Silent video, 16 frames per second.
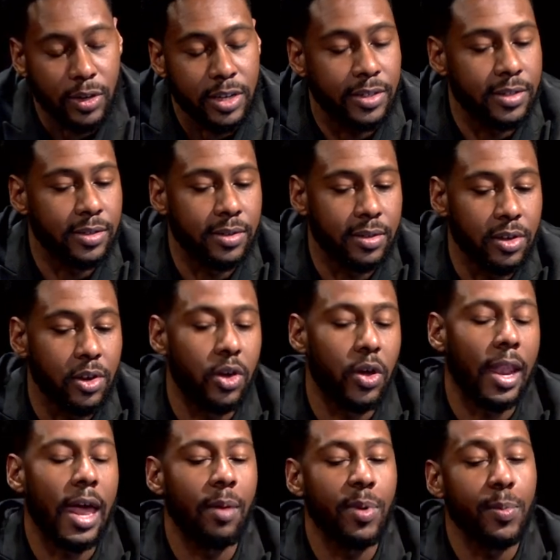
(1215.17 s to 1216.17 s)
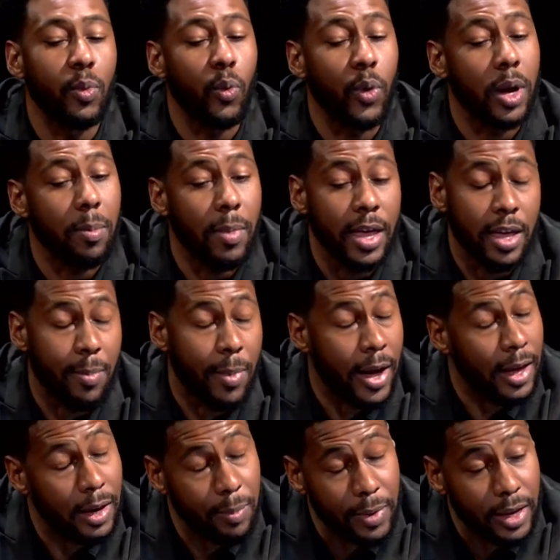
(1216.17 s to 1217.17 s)
Because, you know, a lot of people want to make it by
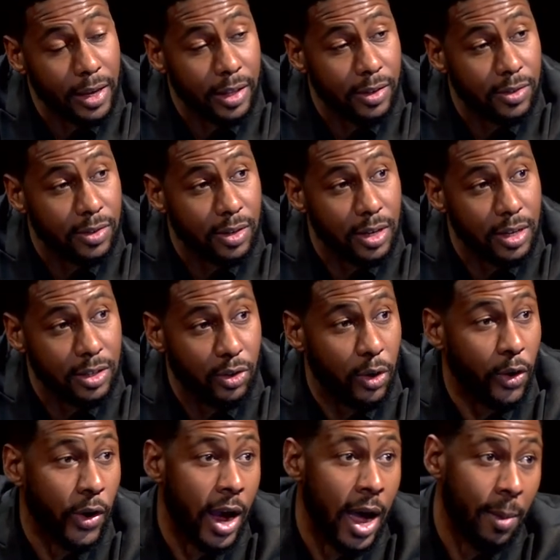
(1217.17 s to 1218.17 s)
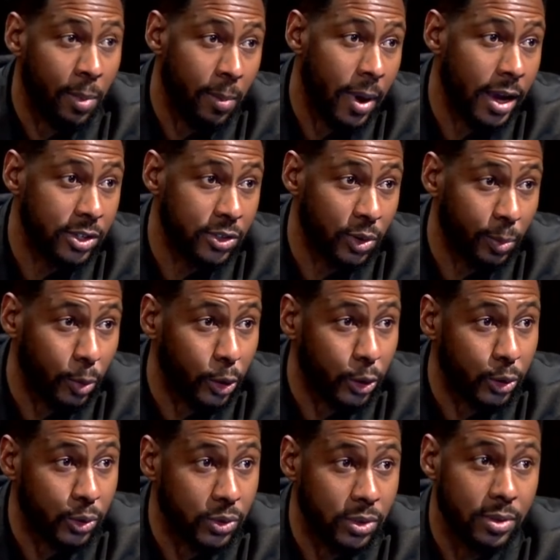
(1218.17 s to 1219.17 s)
any means. Right. so they'll compromise their
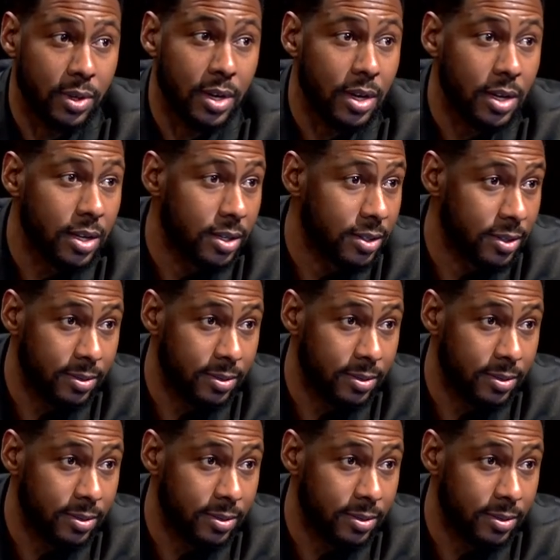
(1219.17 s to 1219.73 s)
morals right.